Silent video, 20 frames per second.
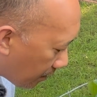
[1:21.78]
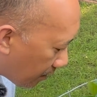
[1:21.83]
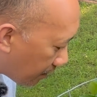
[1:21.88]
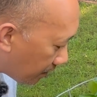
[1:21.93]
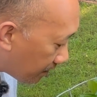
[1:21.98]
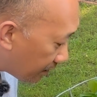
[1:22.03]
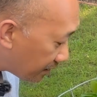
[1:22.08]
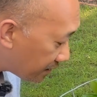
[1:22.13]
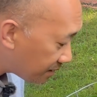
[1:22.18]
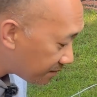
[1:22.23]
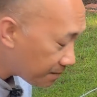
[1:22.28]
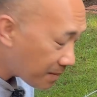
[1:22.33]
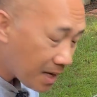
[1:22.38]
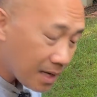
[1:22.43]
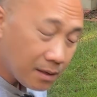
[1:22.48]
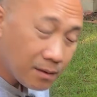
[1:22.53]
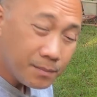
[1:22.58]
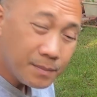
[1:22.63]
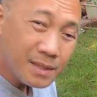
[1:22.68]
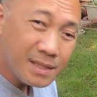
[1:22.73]
The
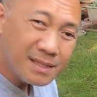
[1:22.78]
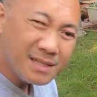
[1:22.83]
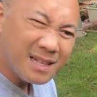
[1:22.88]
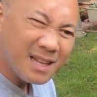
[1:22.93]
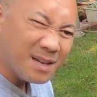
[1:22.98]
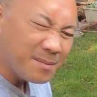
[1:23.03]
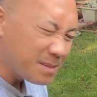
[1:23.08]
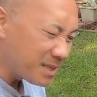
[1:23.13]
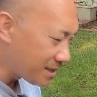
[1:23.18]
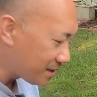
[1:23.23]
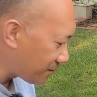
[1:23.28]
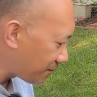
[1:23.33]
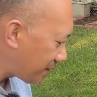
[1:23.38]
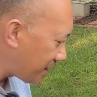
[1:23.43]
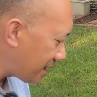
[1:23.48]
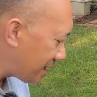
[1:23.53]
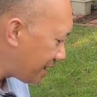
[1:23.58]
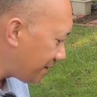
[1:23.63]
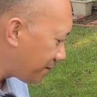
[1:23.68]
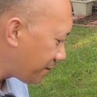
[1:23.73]
smell of this lime is
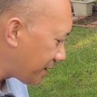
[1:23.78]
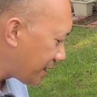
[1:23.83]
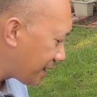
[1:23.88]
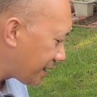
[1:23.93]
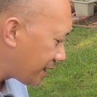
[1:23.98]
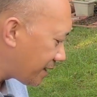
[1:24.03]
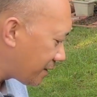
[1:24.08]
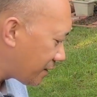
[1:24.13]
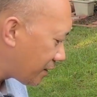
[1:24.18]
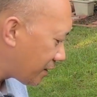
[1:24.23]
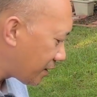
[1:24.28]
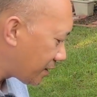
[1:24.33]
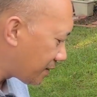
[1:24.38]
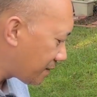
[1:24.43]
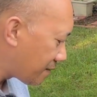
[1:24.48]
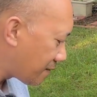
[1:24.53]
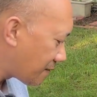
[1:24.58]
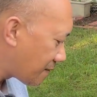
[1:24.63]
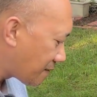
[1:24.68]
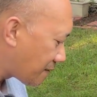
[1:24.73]
really good.
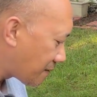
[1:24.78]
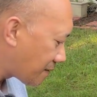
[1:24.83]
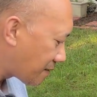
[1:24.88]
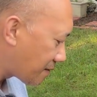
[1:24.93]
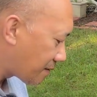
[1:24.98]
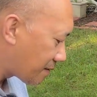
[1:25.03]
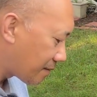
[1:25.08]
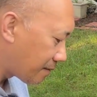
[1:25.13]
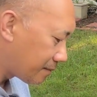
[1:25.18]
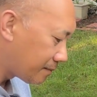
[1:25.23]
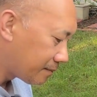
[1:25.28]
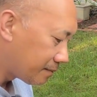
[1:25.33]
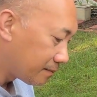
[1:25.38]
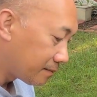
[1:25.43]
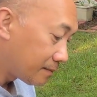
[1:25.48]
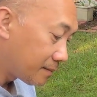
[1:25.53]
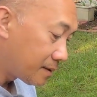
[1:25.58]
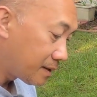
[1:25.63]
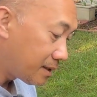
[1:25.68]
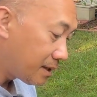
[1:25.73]

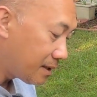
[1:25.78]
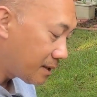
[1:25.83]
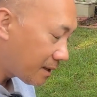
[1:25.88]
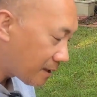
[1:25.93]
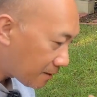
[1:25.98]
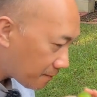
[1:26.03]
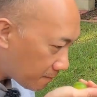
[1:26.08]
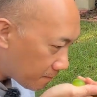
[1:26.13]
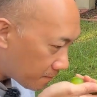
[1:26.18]
See that?